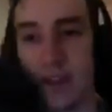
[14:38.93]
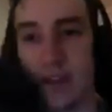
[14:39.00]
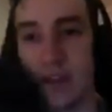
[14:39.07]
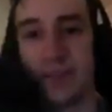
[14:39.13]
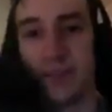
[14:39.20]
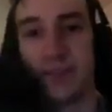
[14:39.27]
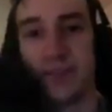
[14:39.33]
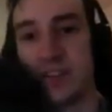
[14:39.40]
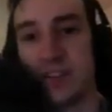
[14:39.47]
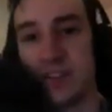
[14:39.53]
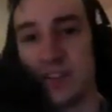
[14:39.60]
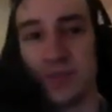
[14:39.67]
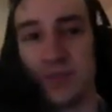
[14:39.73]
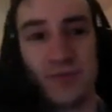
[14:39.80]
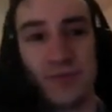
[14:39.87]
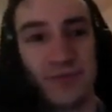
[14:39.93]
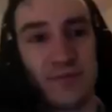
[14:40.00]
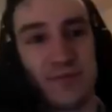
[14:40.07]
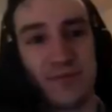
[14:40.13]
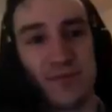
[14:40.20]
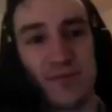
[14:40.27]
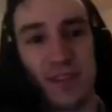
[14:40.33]
This is true.
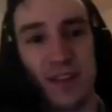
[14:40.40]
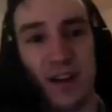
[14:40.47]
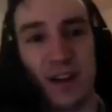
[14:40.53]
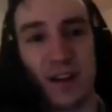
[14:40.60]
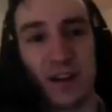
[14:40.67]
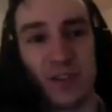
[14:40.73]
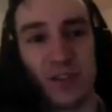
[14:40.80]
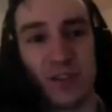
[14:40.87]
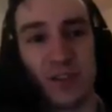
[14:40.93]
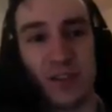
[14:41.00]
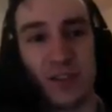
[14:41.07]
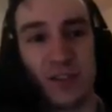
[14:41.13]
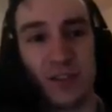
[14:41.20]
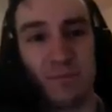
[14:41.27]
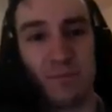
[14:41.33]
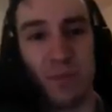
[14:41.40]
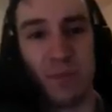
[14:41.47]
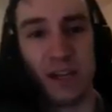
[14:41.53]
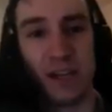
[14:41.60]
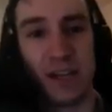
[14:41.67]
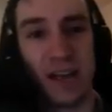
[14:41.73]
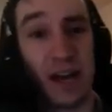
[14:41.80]
Alright, so here's Big
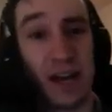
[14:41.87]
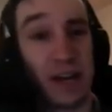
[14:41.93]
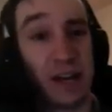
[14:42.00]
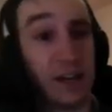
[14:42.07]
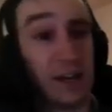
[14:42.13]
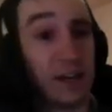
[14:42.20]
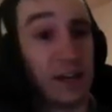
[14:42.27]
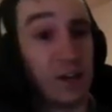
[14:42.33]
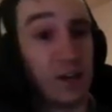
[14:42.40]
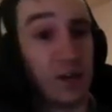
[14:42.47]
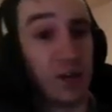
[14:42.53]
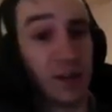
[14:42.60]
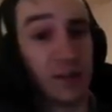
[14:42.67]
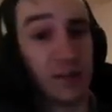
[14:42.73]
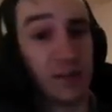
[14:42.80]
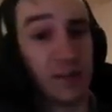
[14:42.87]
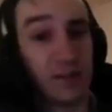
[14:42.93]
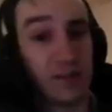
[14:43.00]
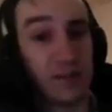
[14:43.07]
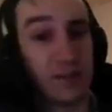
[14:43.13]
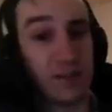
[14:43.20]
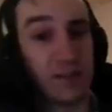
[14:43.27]
Daddy Ugin.
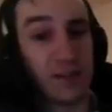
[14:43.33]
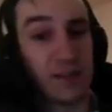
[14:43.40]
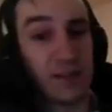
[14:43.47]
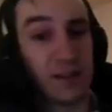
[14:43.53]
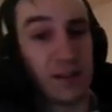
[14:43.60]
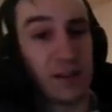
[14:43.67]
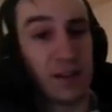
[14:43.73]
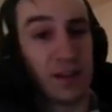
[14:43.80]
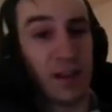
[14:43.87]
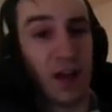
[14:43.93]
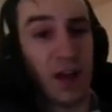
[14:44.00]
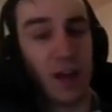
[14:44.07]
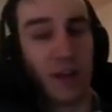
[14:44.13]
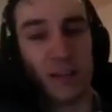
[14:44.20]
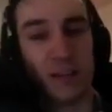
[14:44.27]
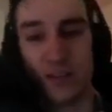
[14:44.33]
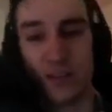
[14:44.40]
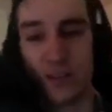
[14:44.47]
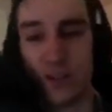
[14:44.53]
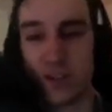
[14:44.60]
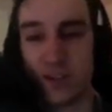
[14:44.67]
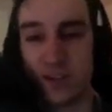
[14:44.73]
Ugh,
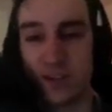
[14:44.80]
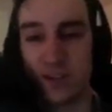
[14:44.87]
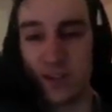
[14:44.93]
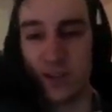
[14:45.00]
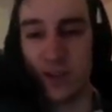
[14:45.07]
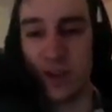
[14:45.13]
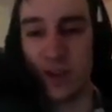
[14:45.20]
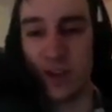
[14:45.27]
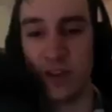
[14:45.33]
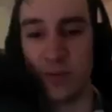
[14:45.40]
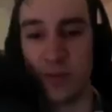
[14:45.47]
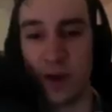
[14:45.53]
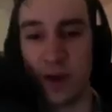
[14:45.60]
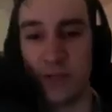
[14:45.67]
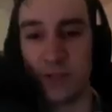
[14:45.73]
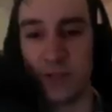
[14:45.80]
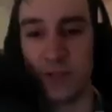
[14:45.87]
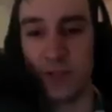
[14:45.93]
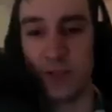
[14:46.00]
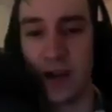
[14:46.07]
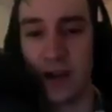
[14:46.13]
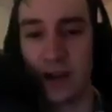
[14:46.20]
gross. So we'll get the prime time
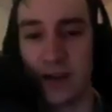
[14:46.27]
back.